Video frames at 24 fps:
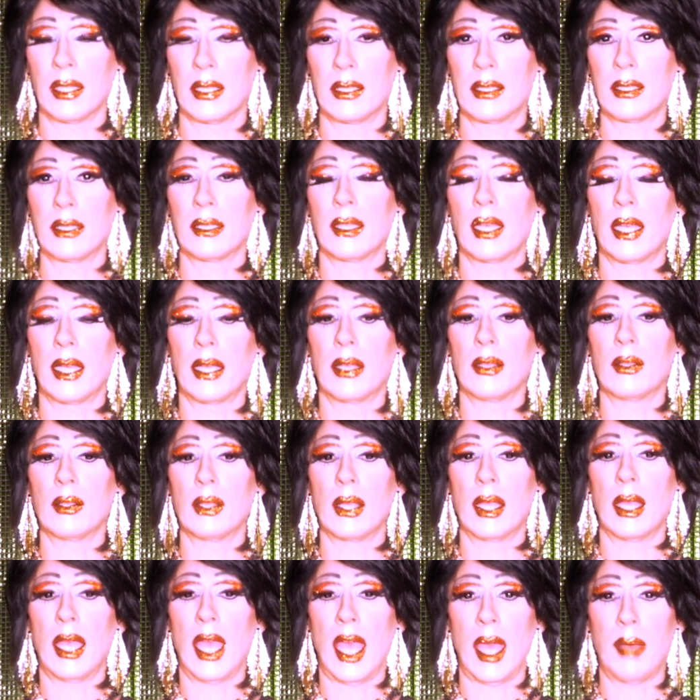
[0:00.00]
until I
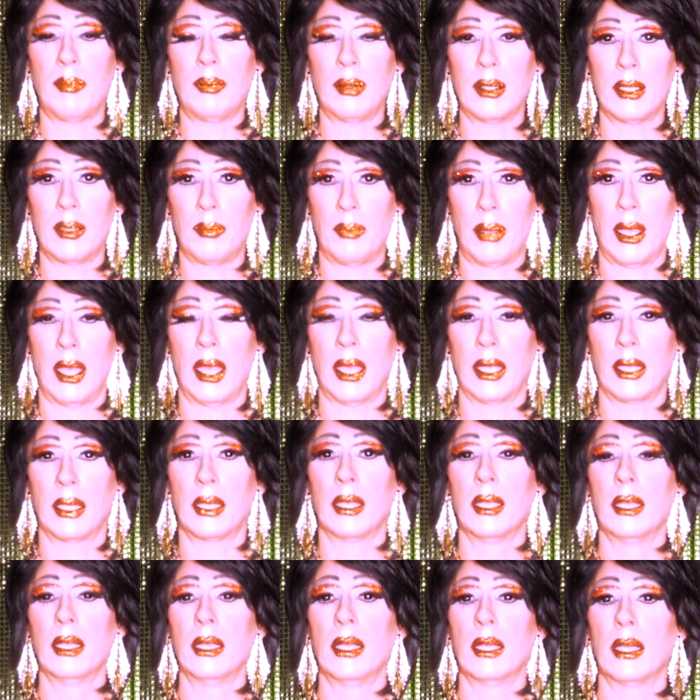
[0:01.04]
happened upon